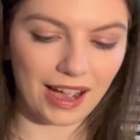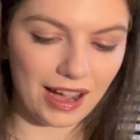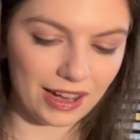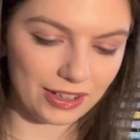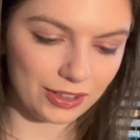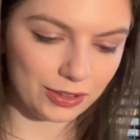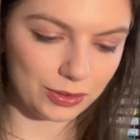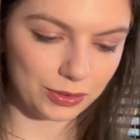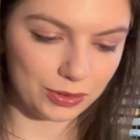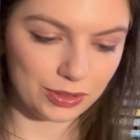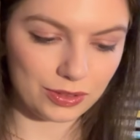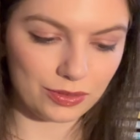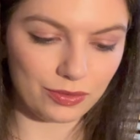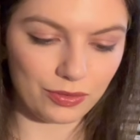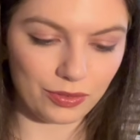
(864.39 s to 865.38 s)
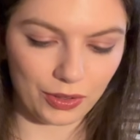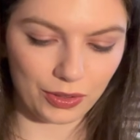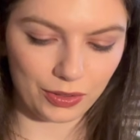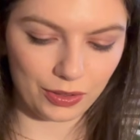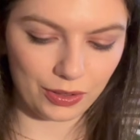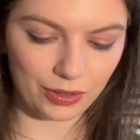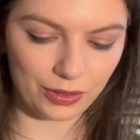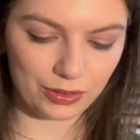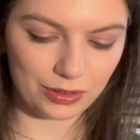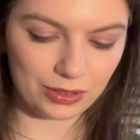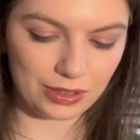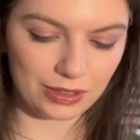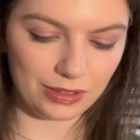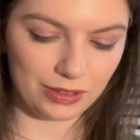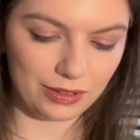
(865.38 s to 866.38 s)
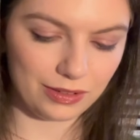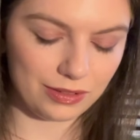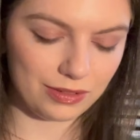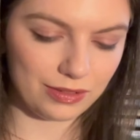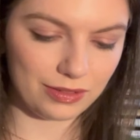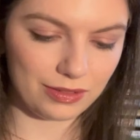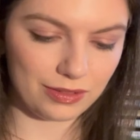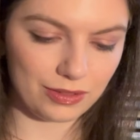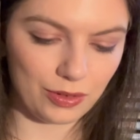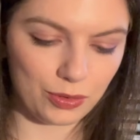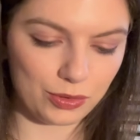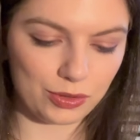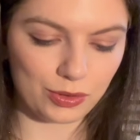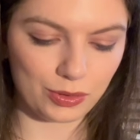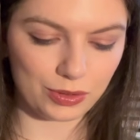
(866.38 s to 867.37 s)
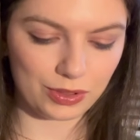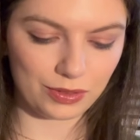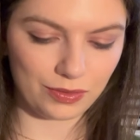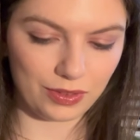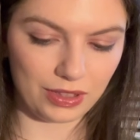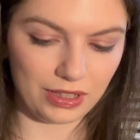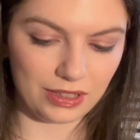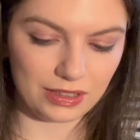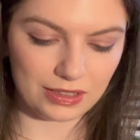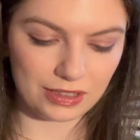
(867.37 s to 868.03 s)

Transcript: articles and photos and all sorts of things.